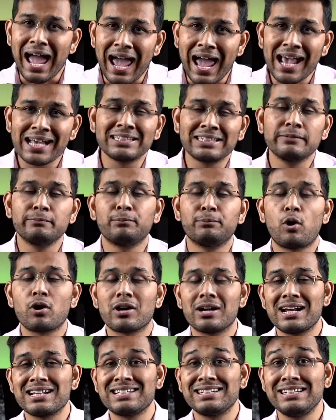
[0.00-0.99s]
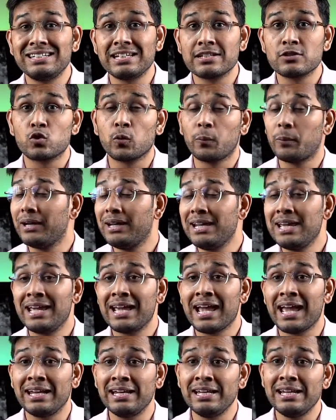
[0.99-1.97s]
as Indian Super League,
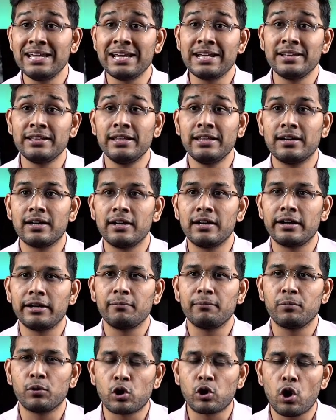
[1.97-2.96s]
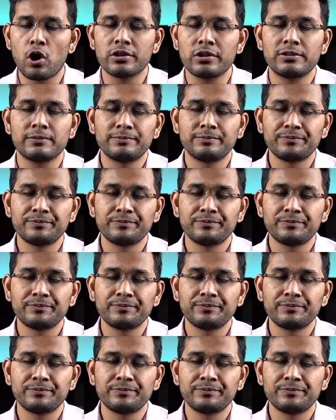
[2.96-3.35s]
any league in the country, because